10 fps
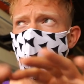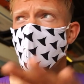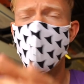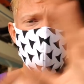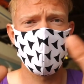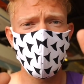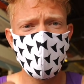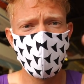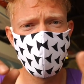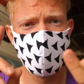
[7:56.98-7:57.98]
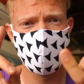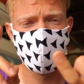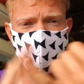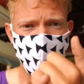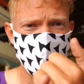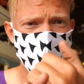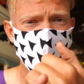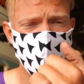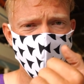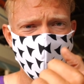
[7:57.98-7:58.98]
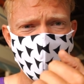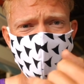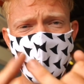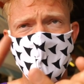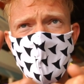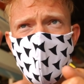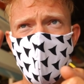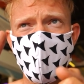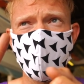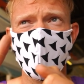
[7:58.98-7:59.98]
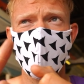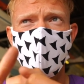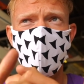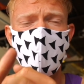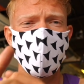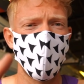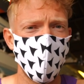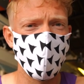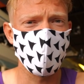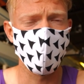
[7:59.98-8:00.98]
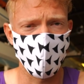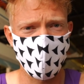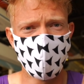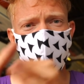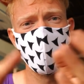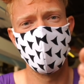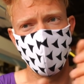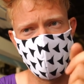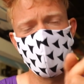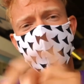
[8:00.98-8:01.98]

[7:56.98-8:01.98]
all in all, timing correctly and not trying to overwork, which